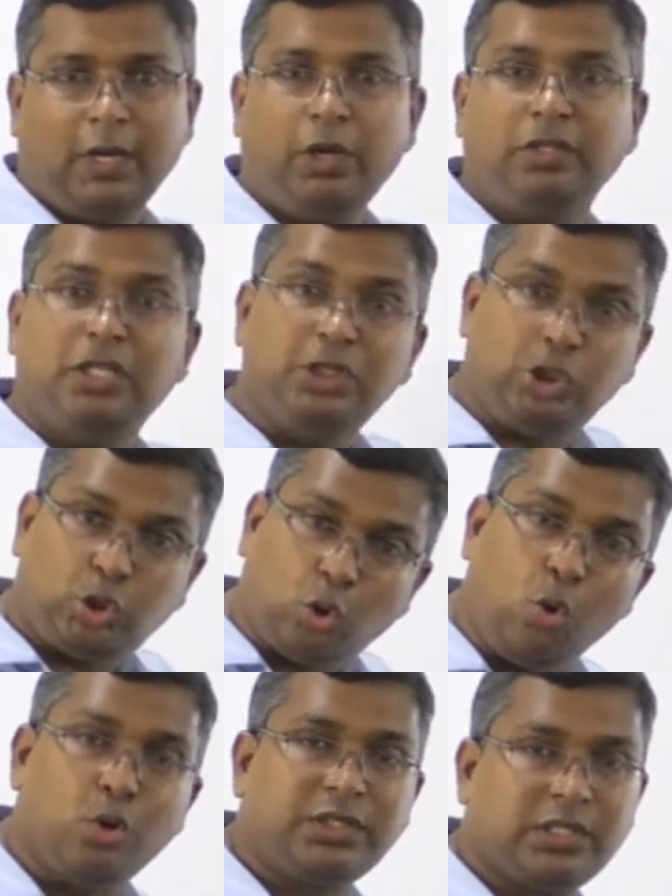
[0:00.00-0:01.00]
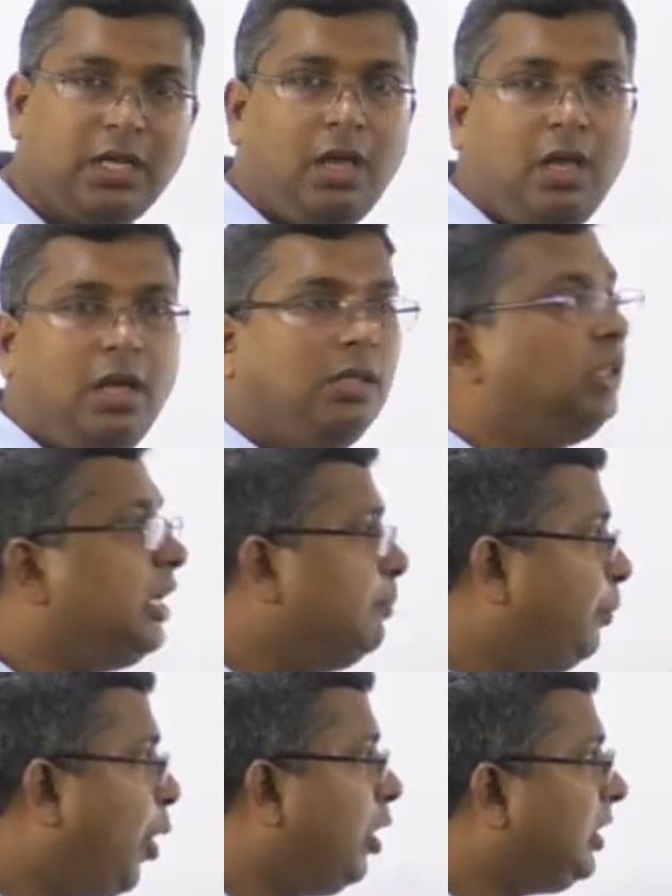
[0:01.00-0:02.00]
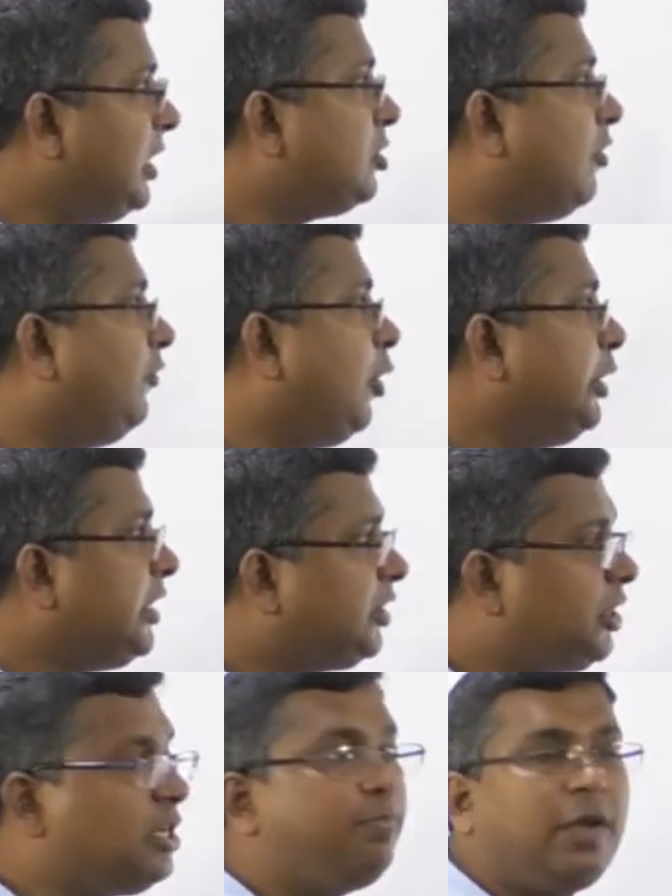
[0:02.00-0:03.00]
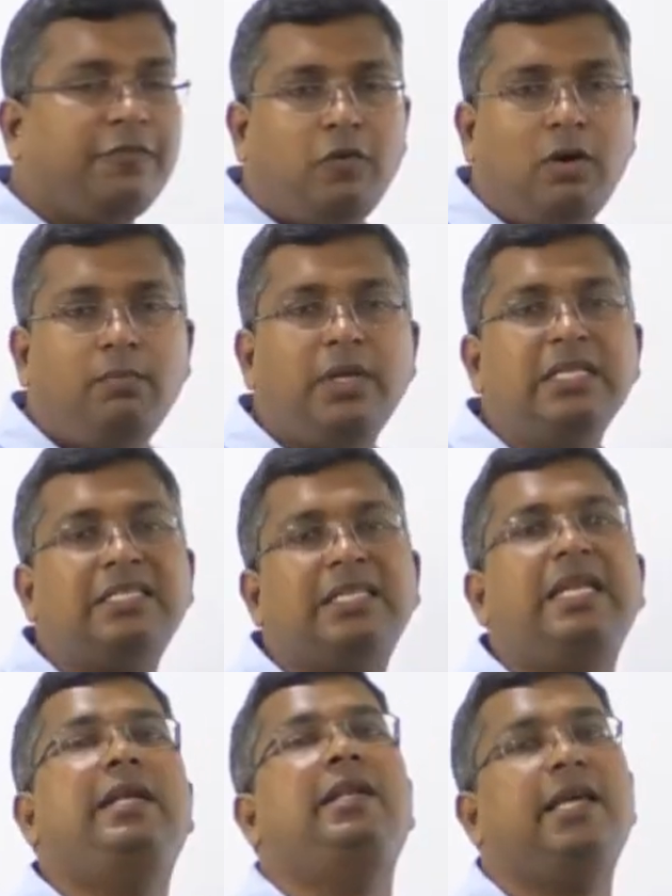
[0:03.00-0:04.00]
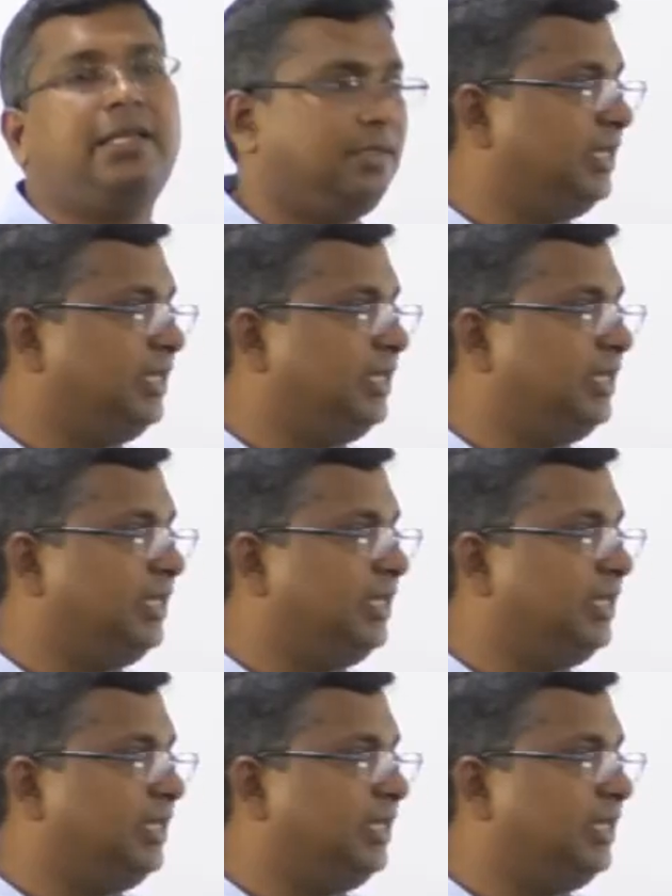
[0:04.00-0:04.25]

Okay, this shows the importance of Logistic Performance Index.